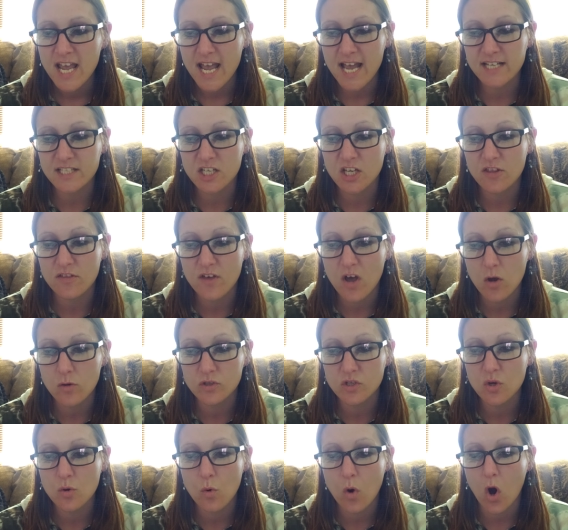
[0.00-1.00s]
and to
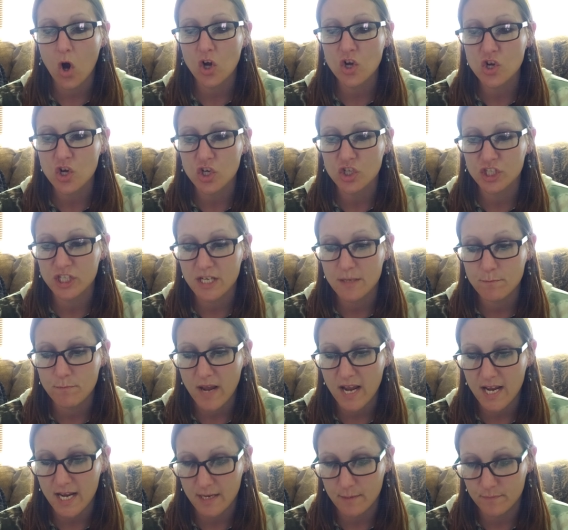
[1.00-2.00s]
those who are nursing
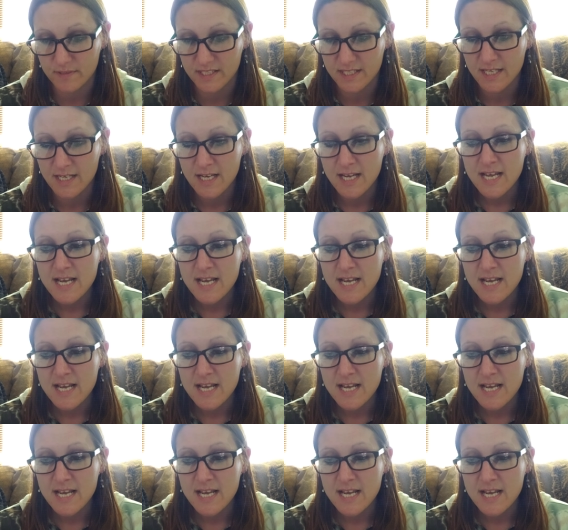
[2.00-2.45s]
babes